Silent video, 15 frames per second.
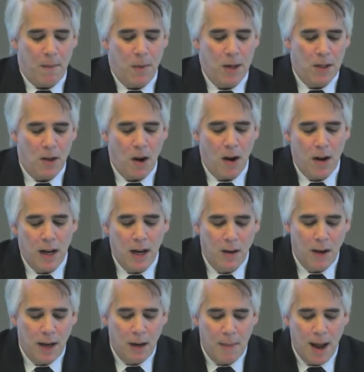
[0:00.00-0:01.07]
We started
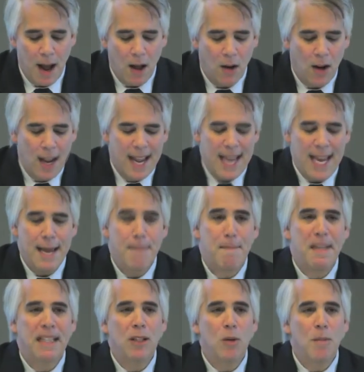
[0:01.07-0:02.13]
hearing about
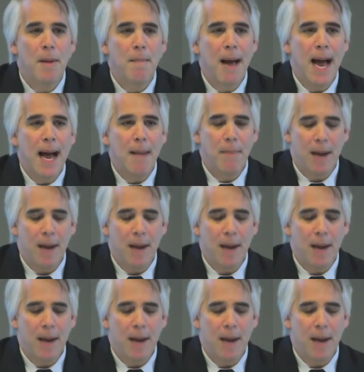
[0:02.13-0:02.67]
ipilimumab.